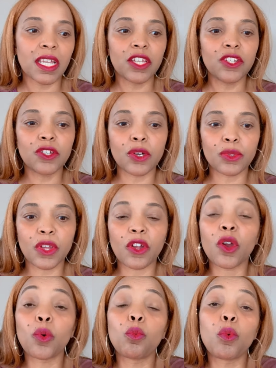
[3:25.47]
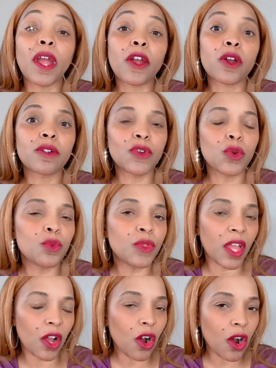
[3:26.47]
They're aware of who
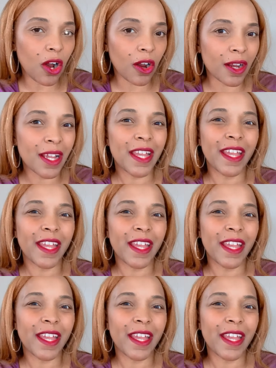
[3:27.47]
they are.